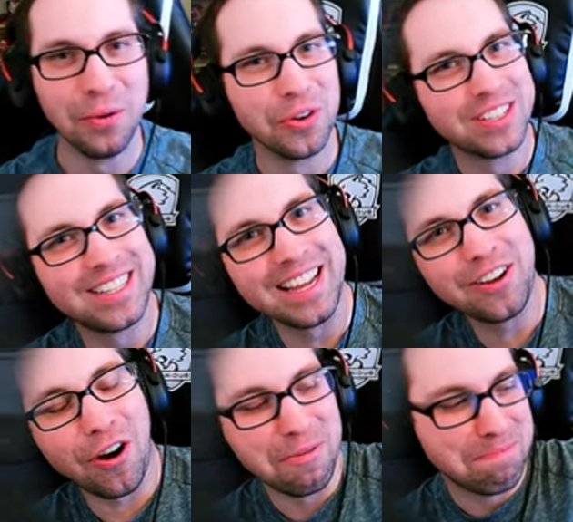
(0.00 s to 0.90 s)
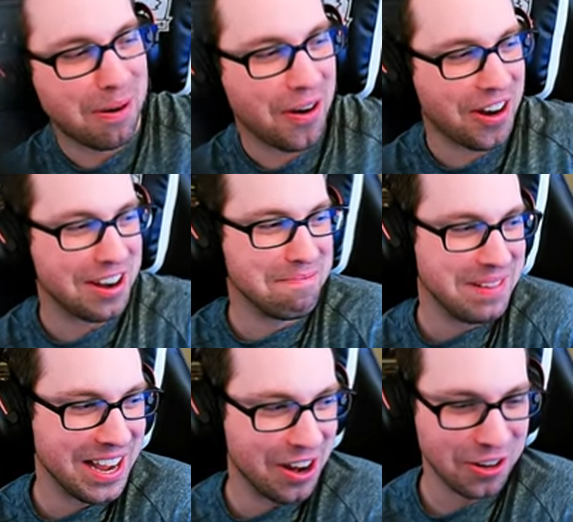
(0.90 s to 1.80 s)
We'll take our par and
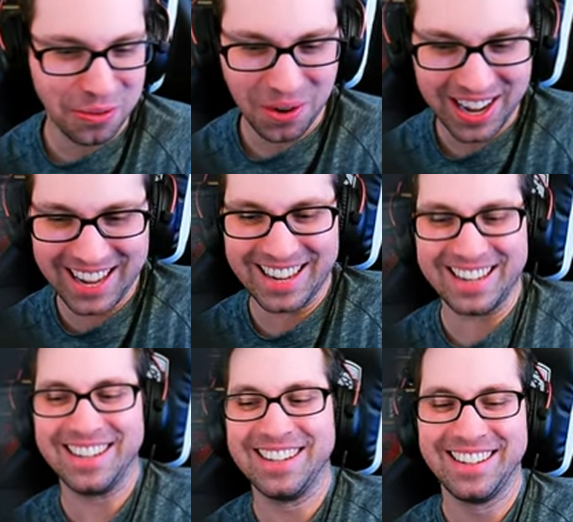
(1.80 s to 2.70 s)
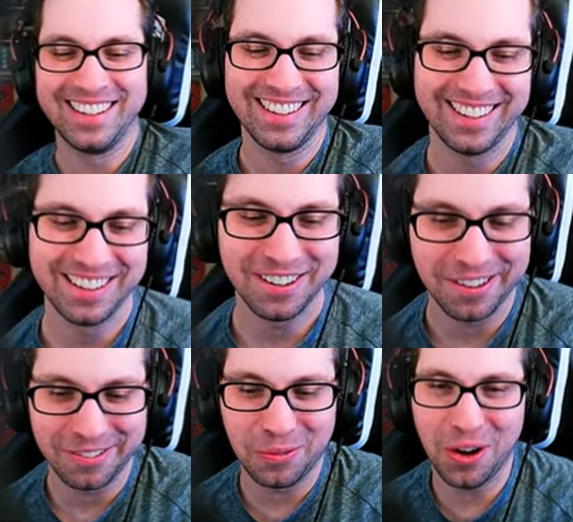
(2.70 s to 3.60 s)
be on our way. The round is over.
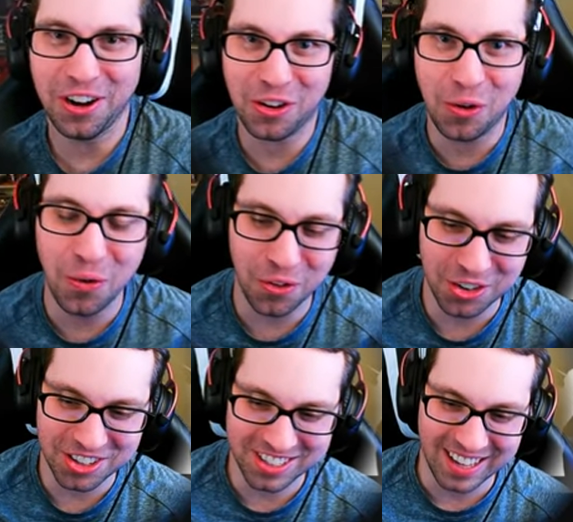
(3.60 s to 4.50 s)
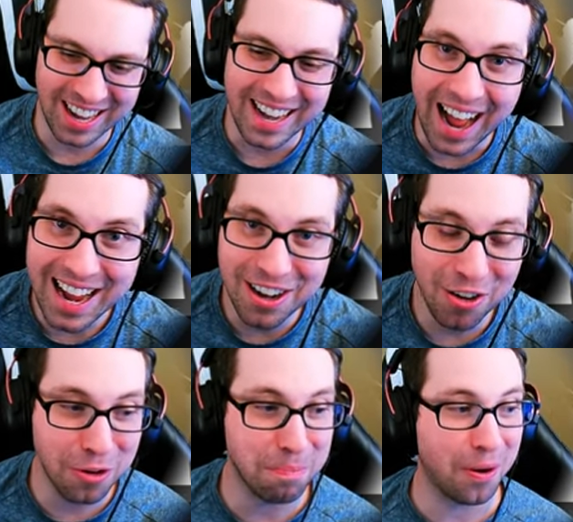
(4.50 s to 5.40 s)
What a course! Nine
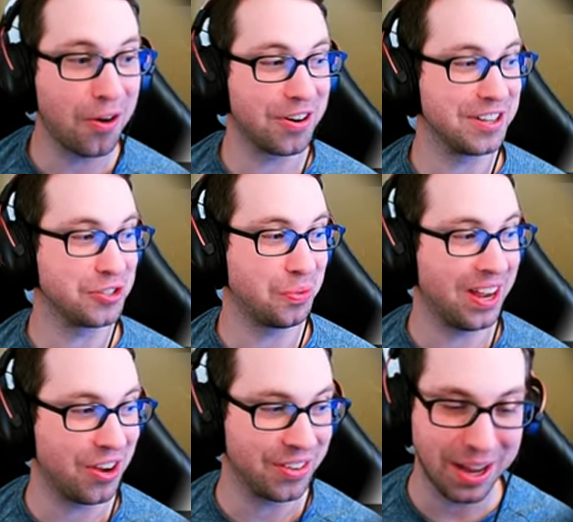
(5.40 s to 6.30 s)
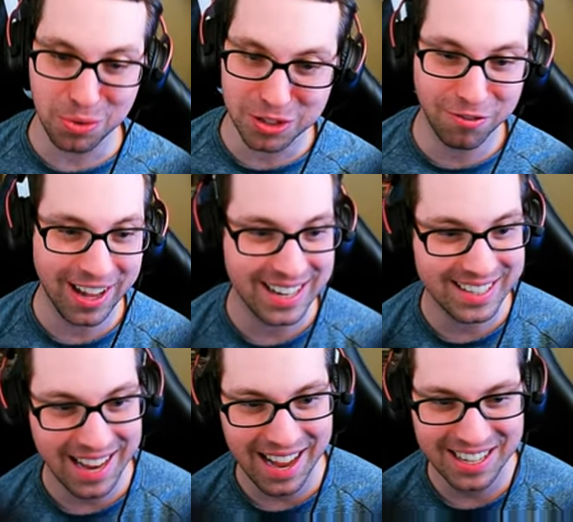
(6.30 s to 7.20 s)
under par as well. That was
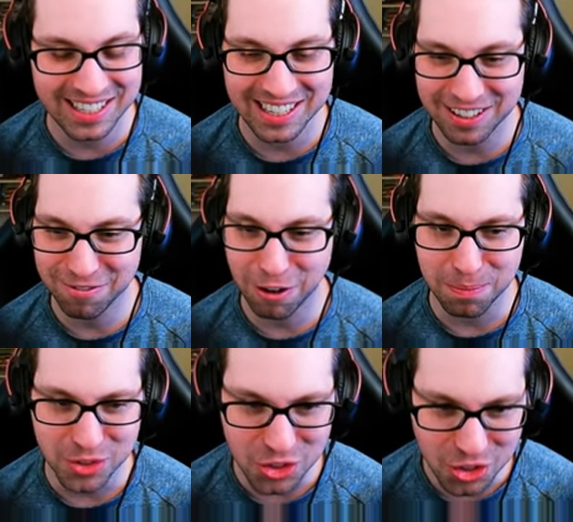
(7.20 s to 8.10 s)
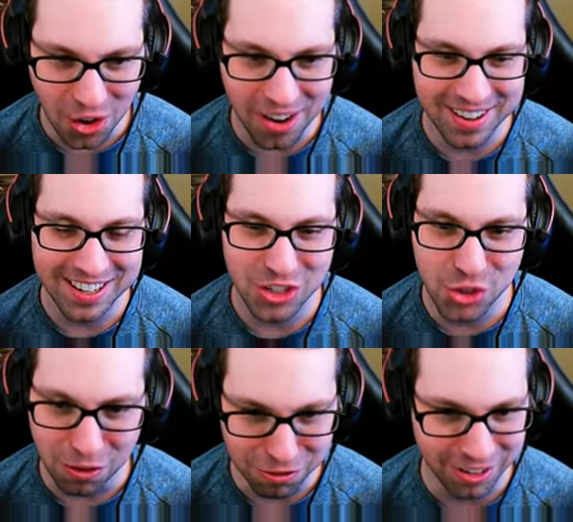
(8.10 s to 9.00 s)
fantastic from start
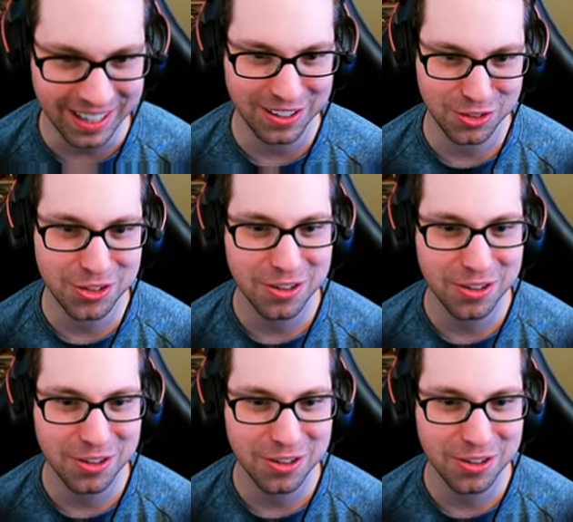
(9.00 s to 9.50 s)
to finish.